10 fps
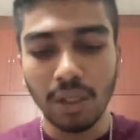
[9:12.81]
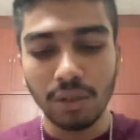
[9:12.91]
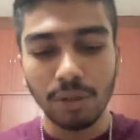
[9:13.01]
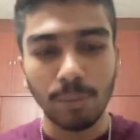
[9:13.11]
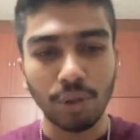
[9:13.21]

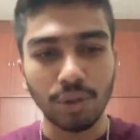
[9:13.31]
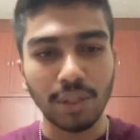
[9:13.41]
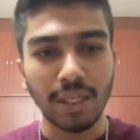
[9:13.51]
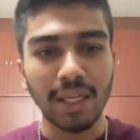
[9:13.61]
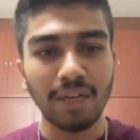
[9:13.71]
So I'm going to
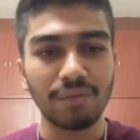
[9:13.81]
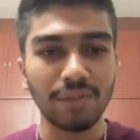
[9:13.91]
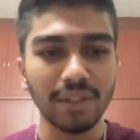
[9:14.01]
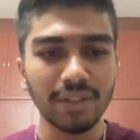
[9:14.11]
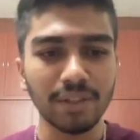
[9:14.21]
declare
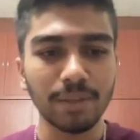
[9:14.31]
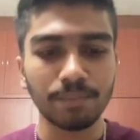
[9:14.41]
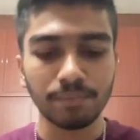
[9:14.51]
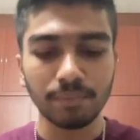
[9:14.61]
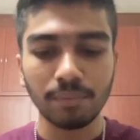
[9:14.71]
first
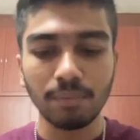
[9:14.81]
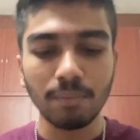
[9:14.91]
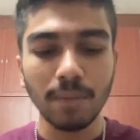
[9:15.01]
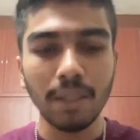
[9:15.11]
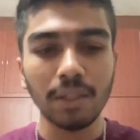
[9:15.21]

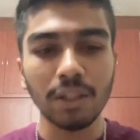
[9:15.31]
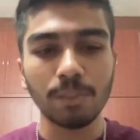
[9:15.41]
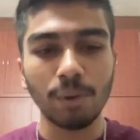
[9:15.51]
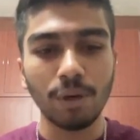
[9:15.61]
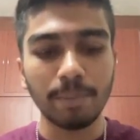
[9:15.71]
the
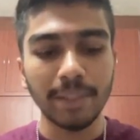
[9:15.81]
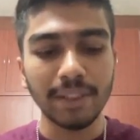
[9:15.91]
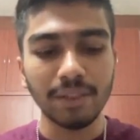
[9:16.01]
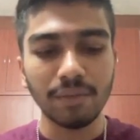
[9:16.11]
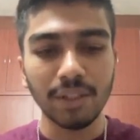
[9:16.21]
spawn
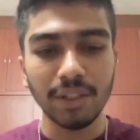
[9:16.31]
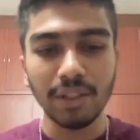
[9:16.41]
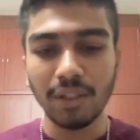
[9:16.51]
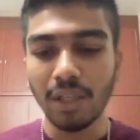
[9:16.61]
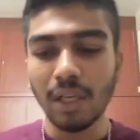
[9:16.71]
pieces function,